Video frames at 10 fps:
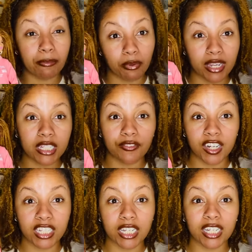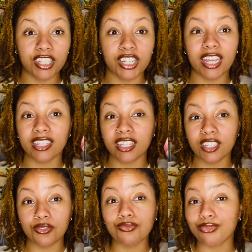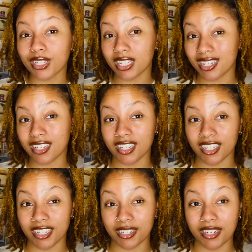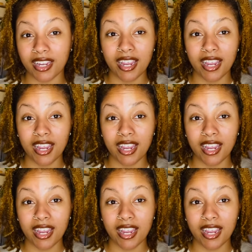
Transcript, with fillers: points of articulation. I think that's really good.